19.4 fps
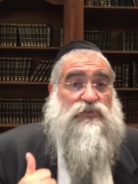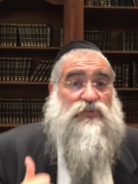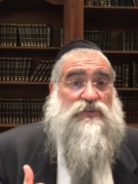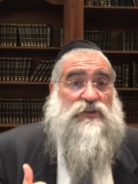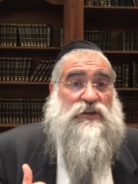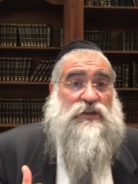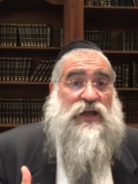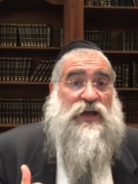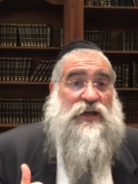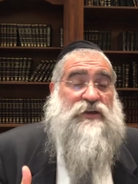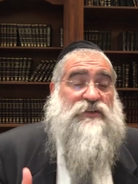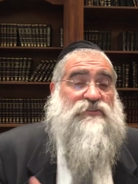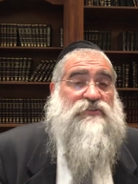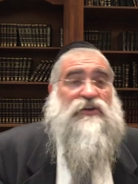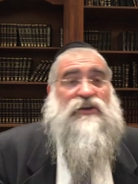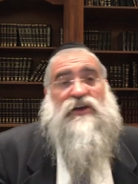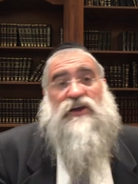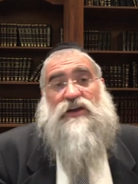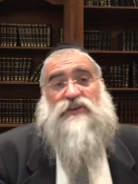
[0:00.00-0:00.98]
from the light,
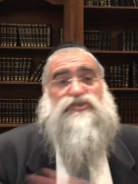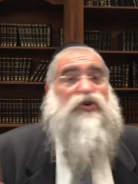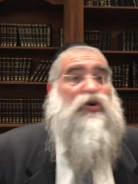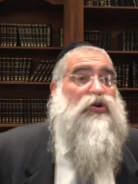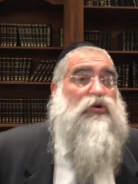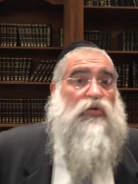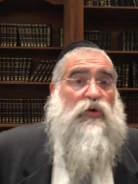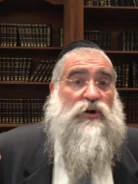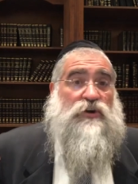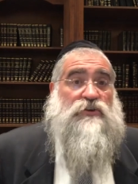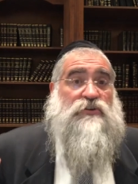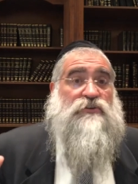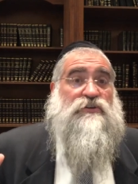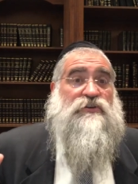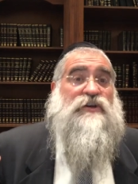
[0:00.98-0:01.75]
it's all one.